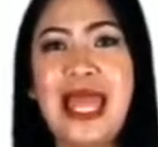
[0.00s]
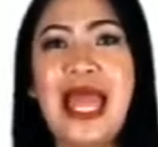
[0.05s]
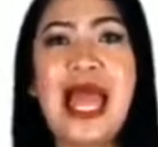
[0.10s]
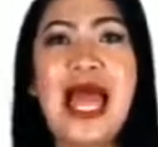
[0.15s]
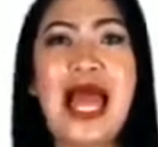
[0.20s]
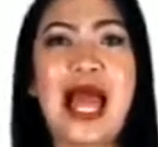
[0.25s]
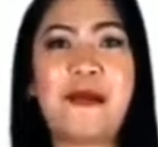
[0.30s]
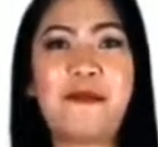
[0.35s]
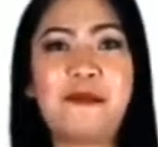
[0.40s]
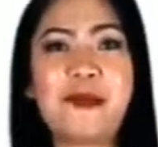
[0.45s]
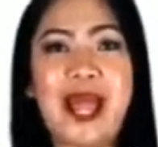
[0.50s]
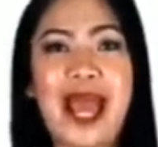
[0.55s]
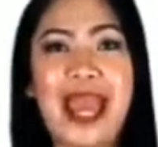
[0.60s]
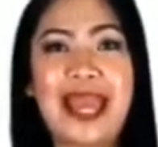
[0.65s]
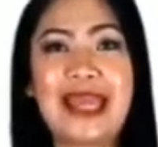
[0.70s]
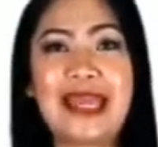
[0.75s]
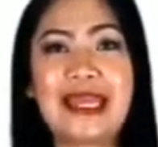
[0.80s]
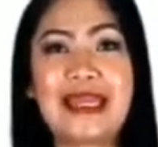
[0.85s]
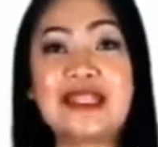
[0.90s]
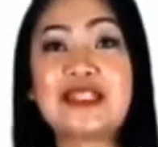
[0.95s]

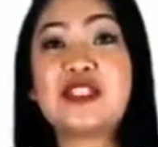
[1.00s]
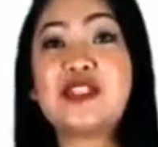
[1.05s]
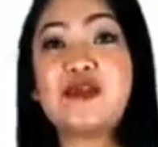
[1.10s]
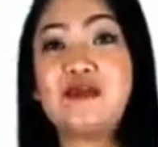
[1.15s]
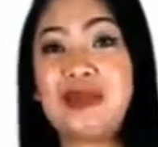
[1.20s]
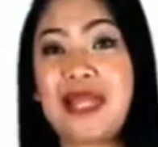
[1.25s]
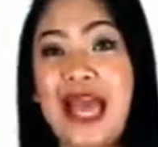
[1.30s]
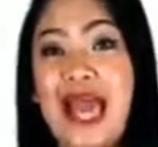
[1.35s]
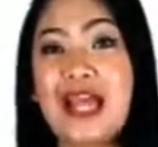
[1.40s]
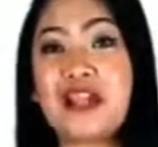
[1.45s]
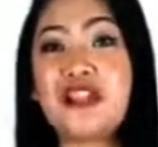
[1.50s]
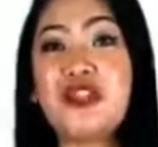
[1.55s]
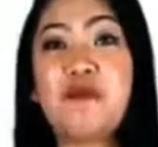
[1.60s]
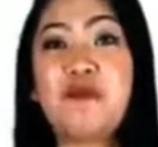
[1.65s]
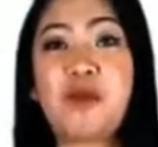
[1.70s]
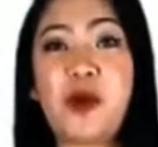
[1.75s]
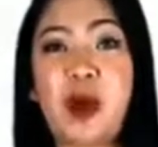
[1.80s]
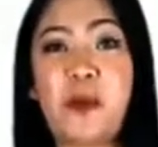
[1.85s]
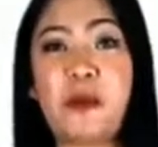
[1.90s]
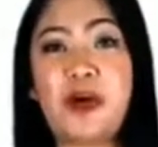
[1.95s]
Applying subtraction
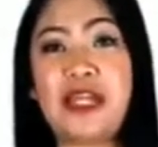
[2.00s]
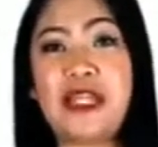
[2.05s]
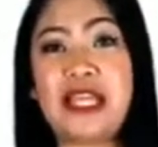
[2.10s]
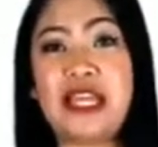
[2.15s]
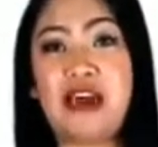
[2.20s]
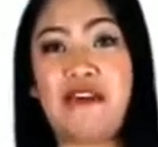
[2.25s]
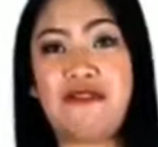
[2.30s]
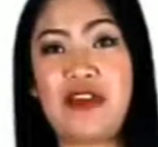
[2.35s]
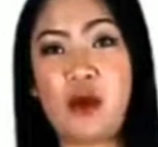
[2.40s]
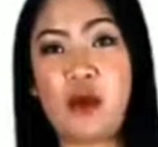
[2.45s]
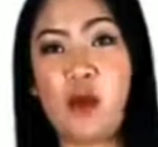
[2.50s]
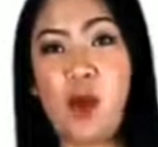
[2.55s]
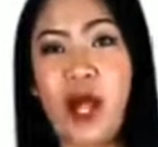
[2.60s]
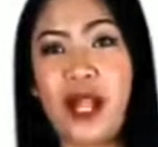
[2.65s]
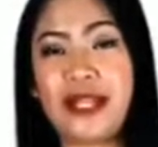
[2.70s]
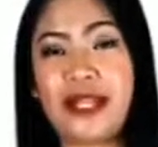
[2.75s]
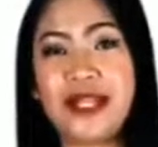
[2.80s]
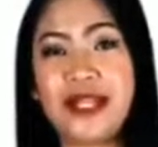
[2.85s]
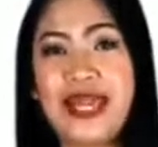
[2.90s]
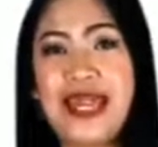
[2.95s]
property of
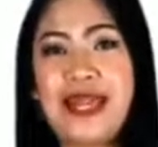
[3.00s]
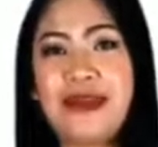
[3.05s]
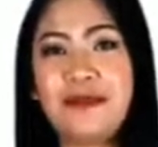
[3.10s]
equality,